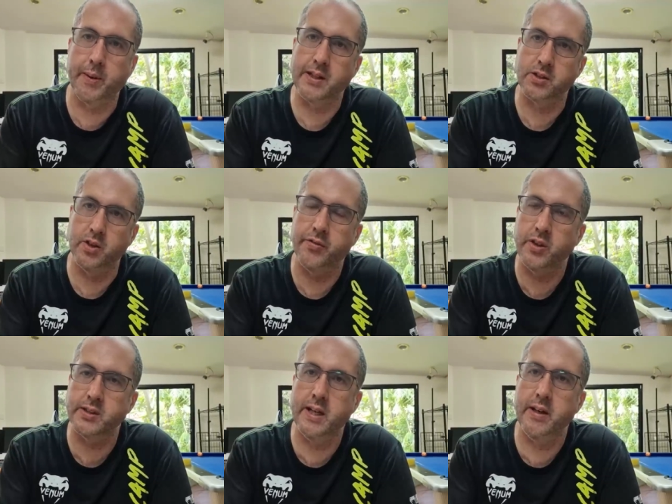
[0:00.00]
best stuff
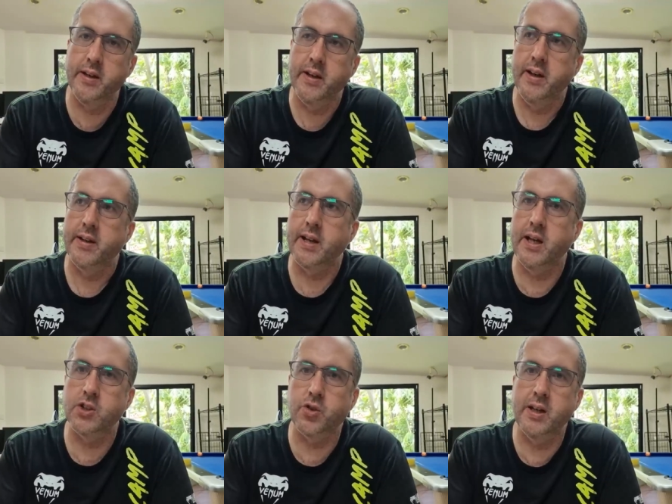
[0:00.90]
because they're
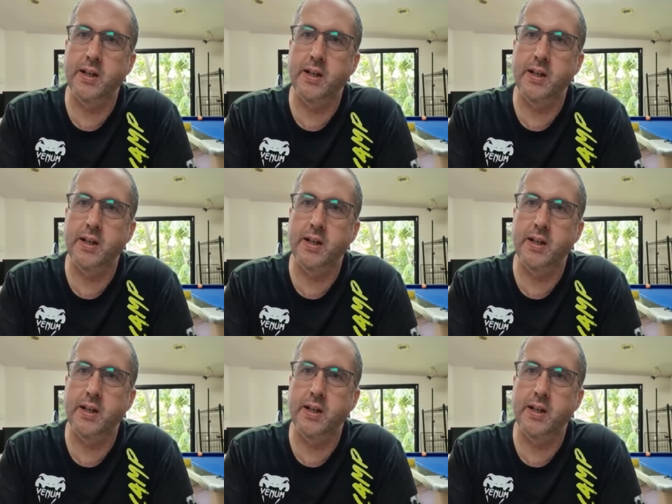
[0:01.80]
literally